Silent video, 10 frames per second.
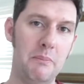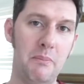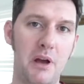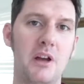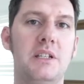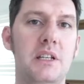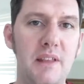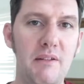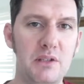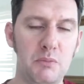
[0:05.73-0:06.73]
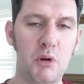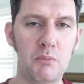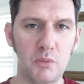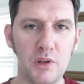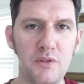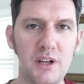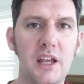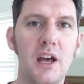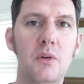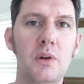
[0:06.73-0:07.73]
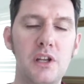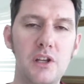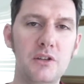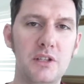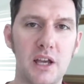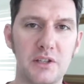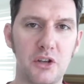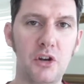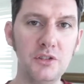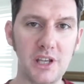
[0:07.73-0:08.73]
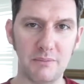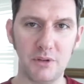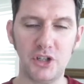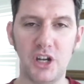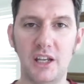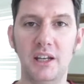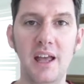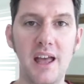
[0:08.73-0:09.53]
but there is a problem with video when you use it as a content machine,